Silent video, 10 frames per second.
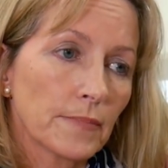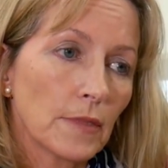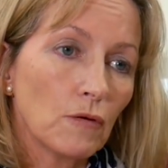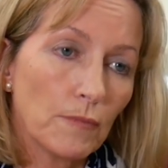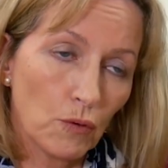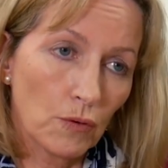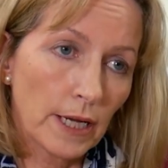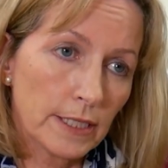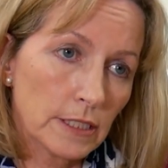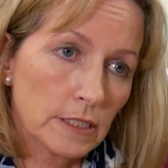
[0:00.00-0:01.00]
there are more
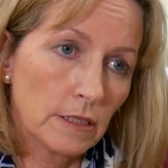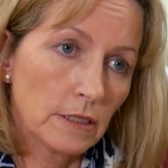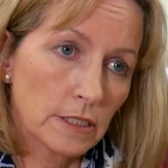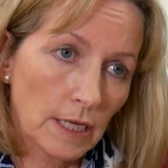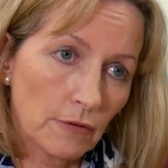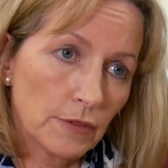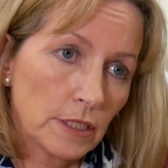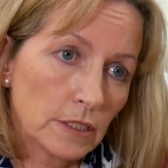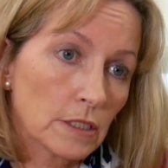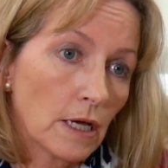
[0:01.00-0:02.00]
cases in the
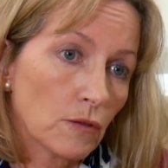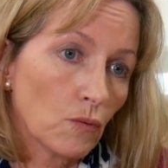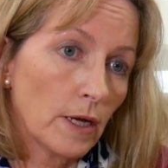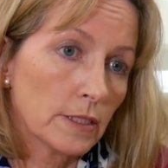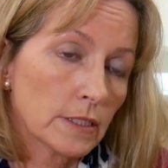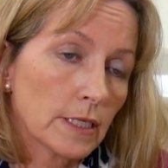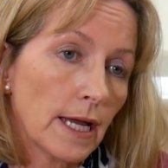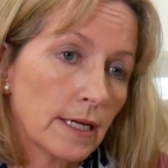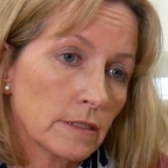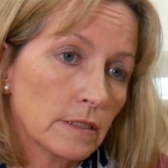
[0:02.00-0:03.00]
southeast, southwest
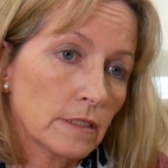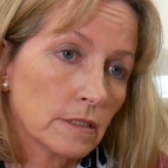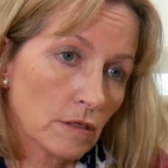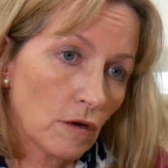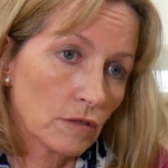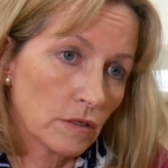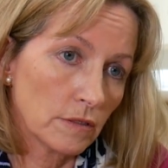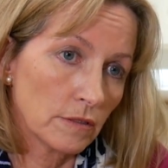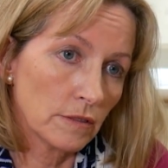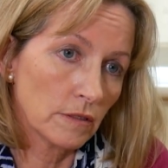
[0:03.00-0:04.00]
and in
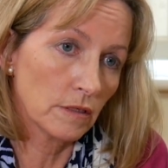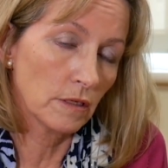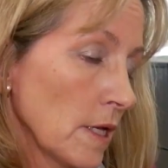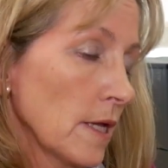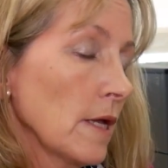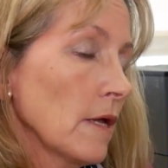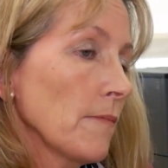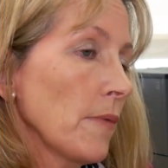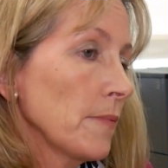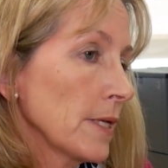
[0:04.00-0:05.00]
Scotland.
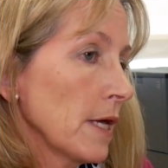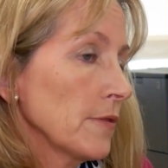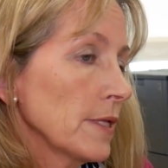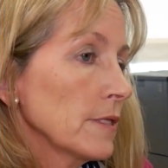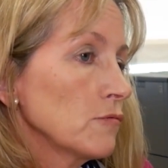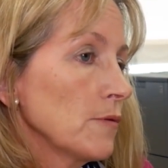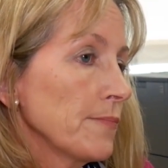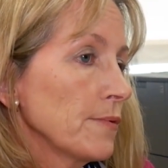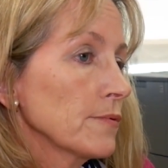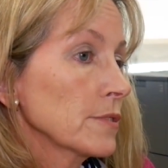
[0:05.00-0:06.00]
Public Health England
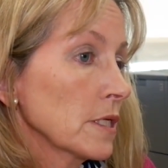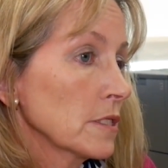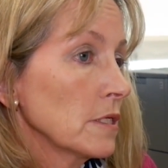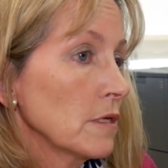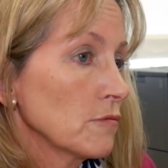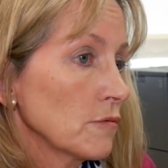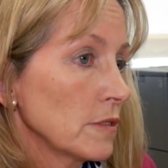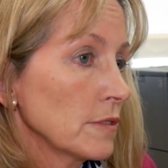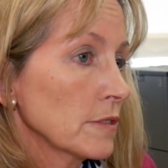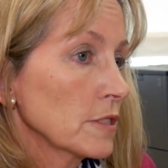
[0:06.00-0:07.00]
reports
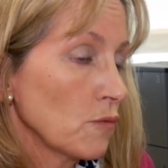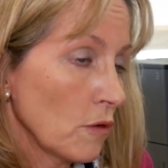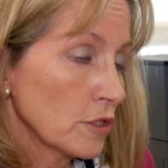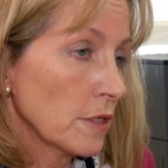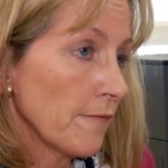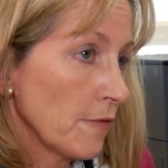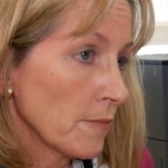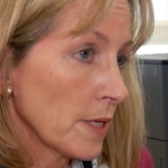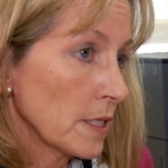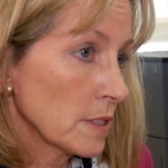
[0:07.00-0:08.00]
1,600 serology
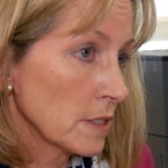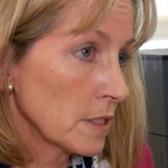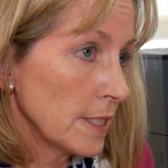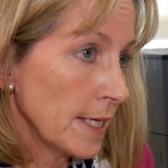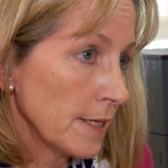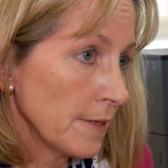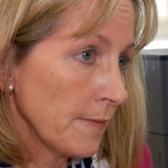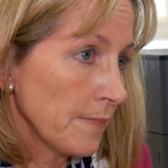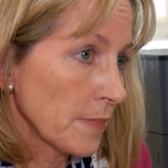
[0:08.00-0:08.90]
confirmed cases a year,